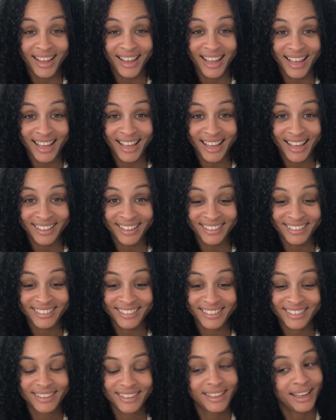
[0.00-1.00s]

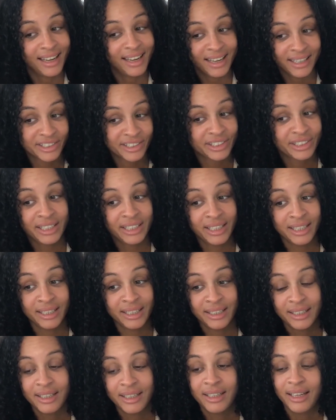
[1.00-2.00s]
And
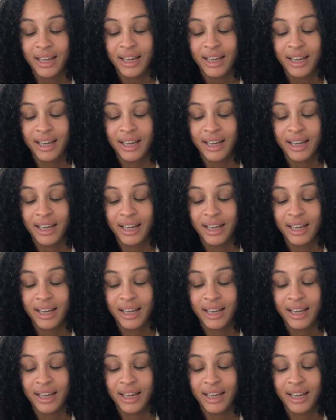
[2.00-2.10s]
actually,